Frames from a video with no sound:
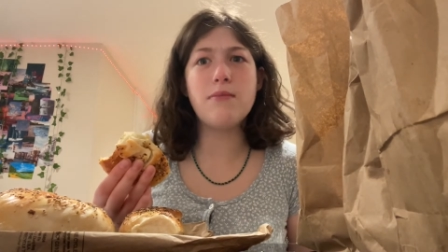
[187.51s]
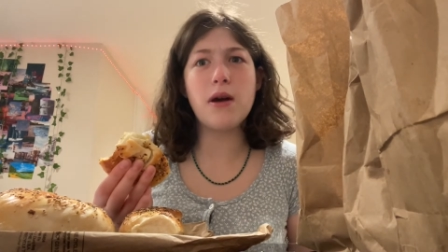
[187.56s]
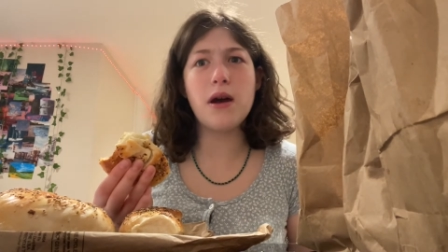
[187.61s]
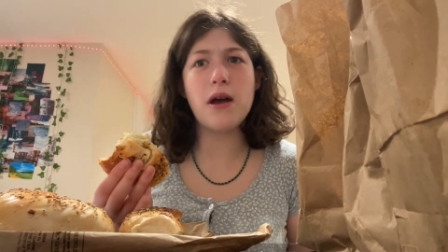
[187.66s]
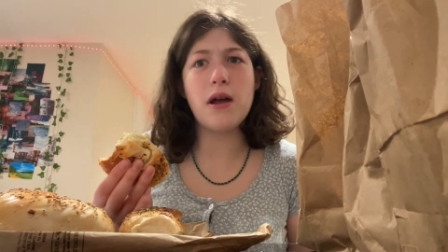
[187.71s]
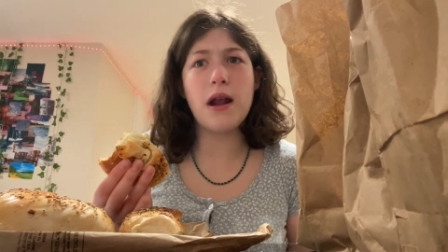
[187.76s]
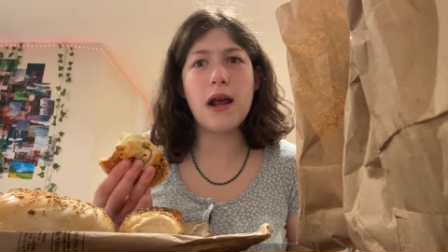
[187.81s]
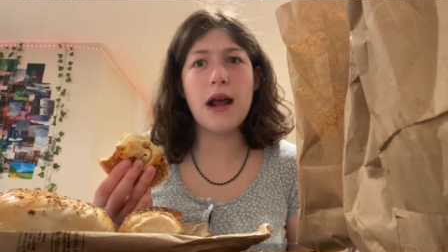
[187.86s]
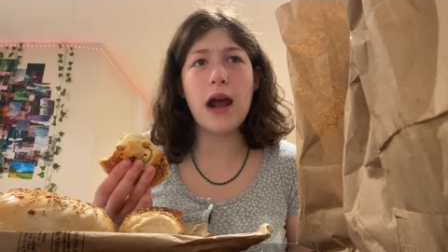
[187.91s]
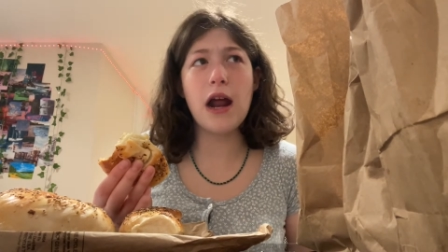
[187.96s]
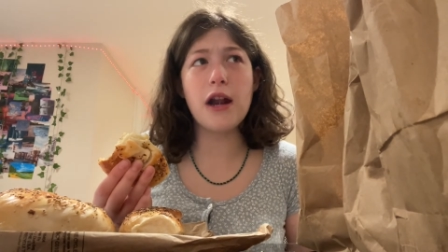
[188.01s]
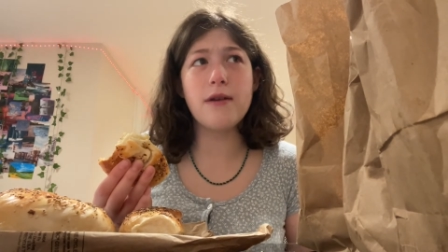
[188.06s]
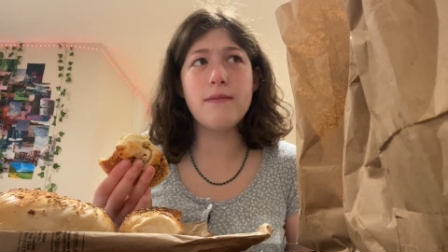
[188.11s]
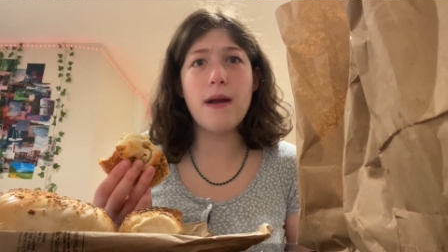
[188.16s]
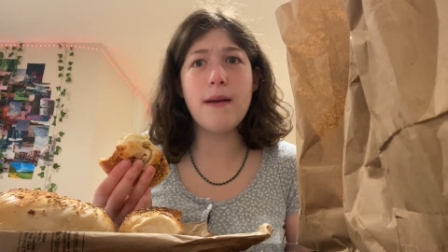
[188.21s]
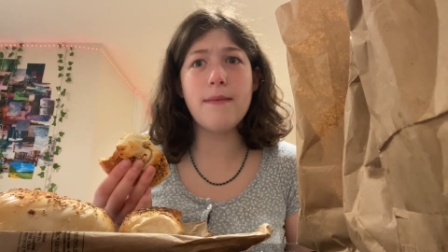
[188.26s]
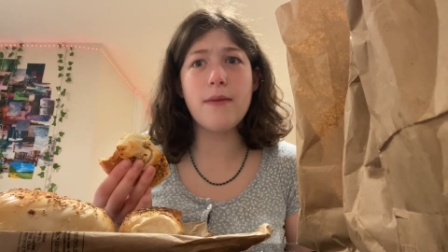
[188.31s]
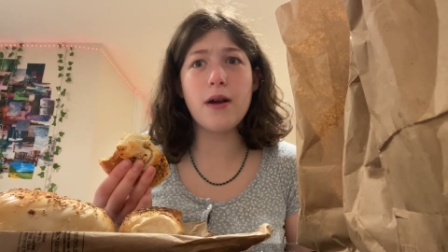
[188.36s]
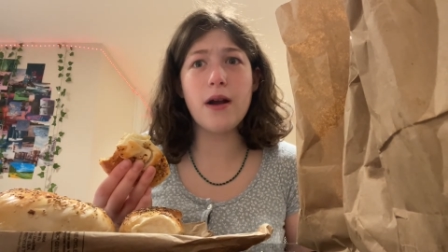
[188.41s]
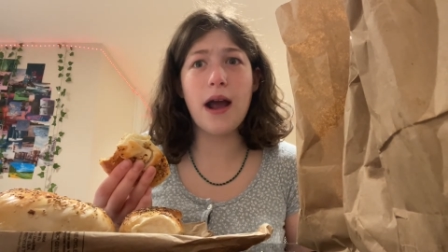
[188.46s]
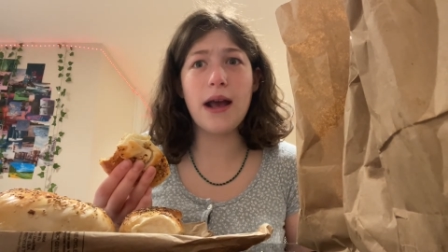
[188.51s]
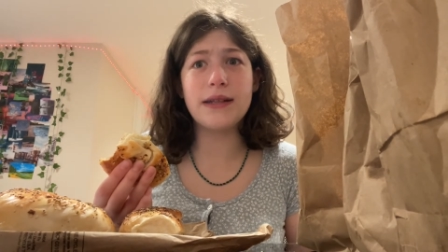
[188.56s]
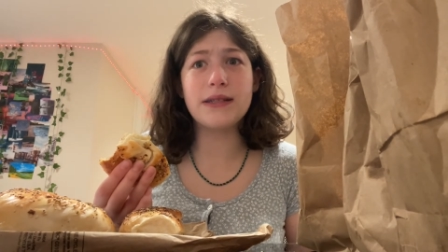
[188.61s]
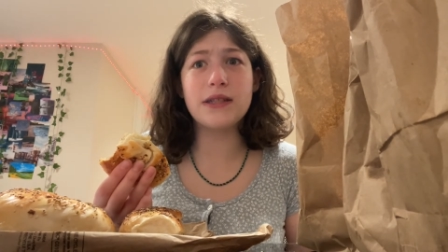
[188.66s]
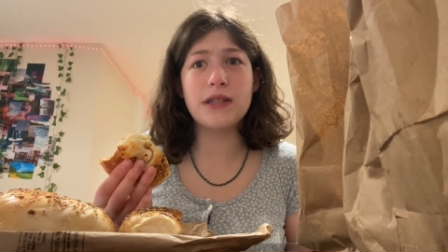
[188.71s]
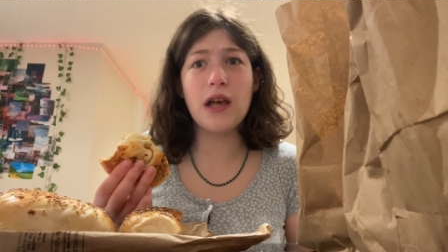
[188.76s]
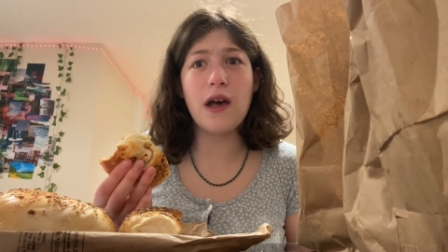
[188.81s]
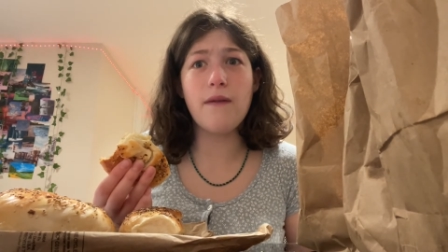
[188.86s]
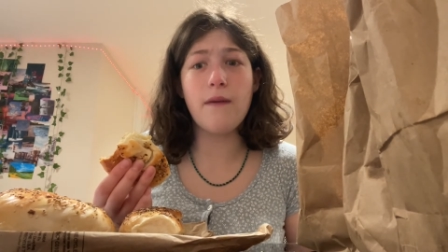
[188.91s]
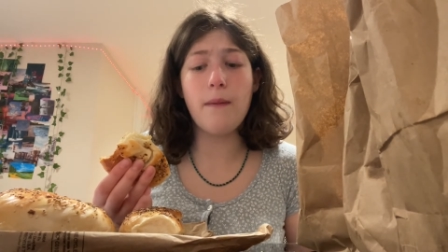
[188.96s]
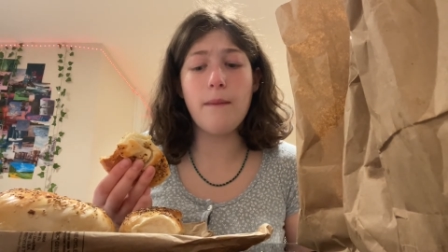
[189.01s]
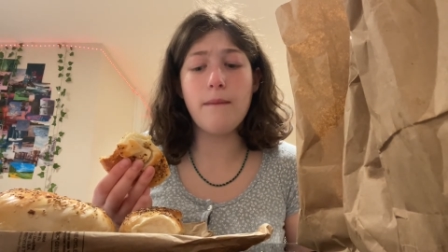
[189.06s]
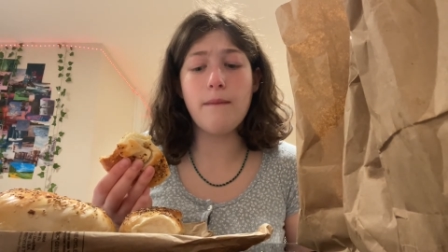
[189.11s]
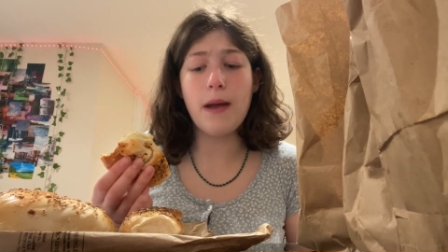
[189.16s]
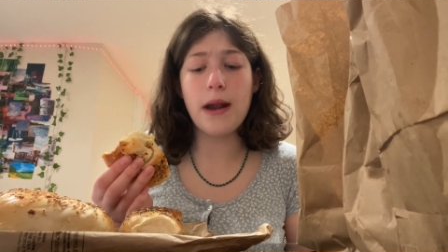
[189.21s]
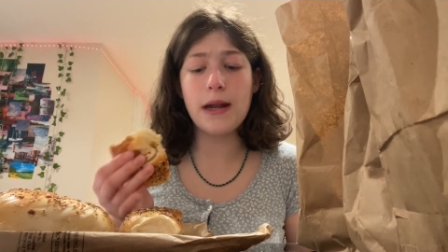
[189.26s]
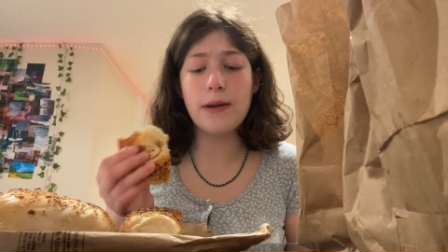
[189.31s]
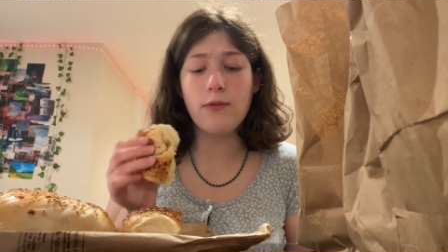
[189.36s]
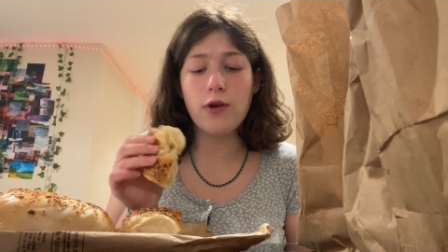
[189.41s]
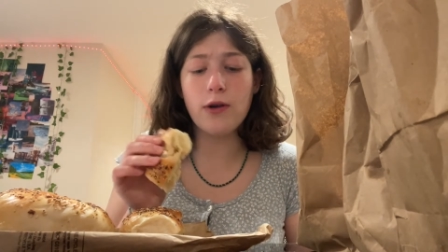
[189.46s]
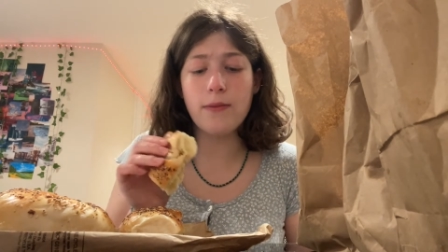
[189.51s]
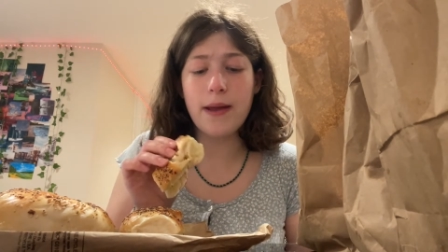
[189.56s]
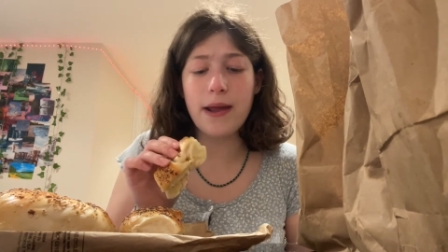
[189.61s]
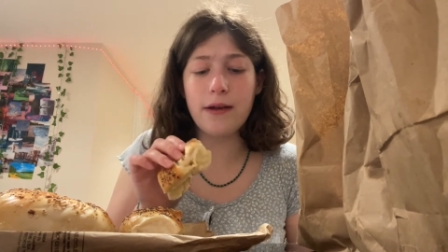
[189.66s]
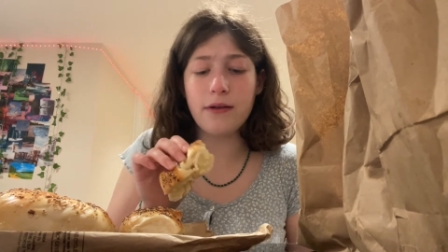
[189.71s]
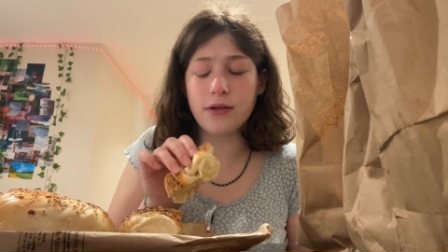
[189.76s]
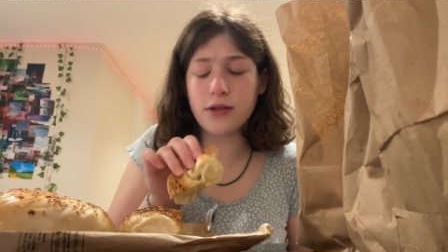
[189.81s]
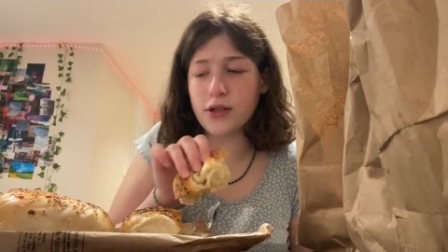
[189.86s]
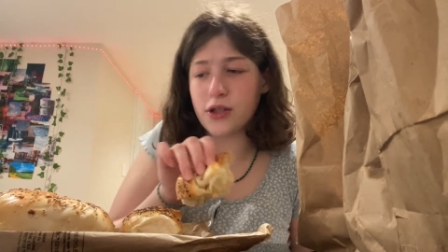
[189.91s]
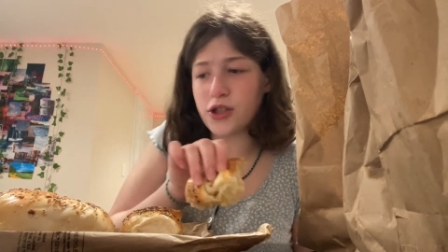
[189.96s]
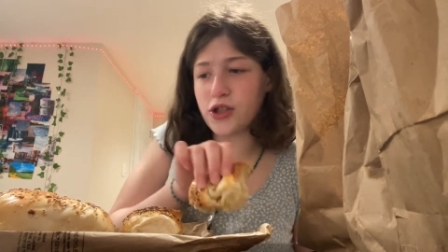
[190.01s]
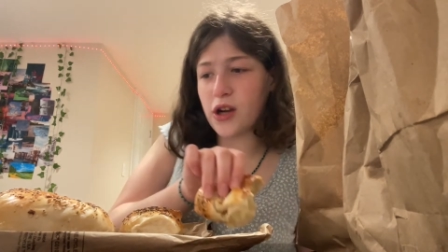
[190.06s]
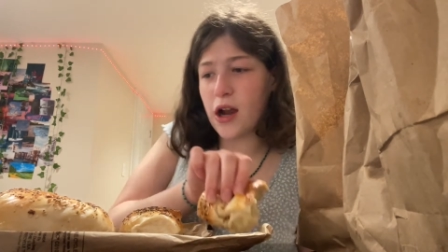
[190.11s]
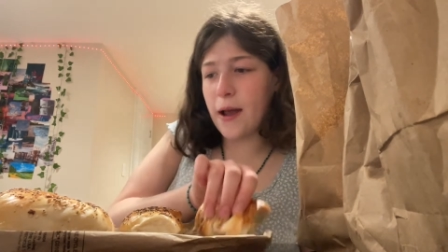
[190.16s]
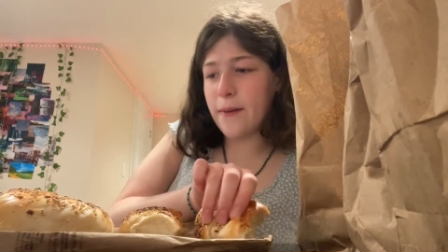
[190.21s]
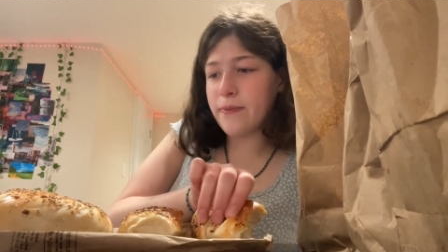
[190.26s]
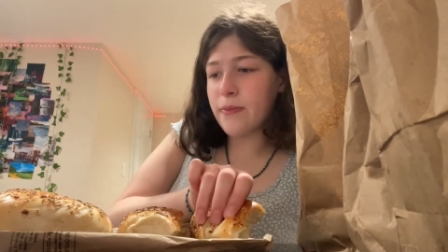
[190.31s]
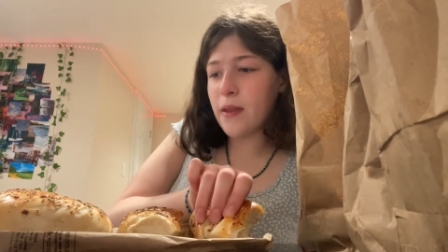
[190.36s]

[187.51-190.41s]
but I gotta remember I still have many more bagels to try.